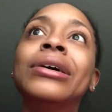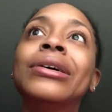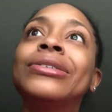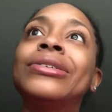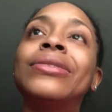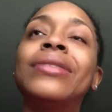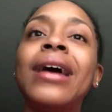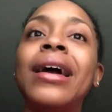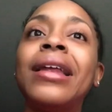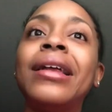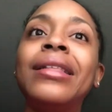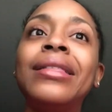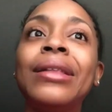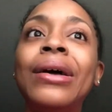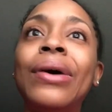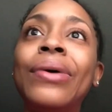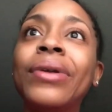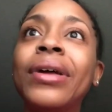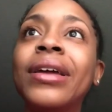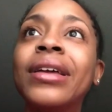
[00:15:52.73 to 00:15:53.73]
So that
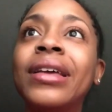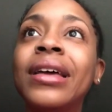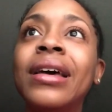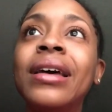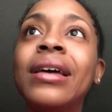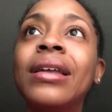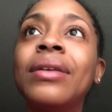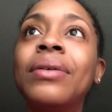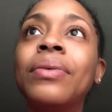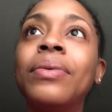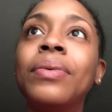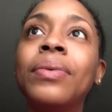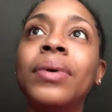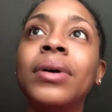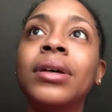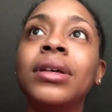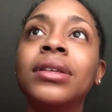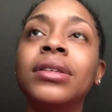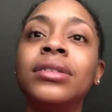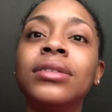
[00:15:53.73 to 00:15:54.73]
alone, again,
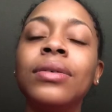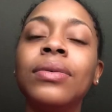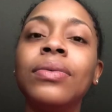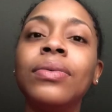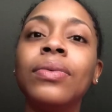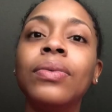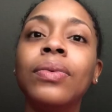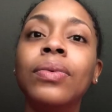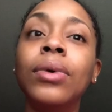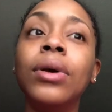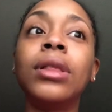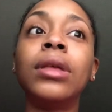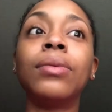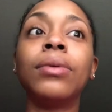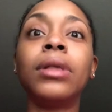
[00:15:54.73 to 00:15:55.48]
was really,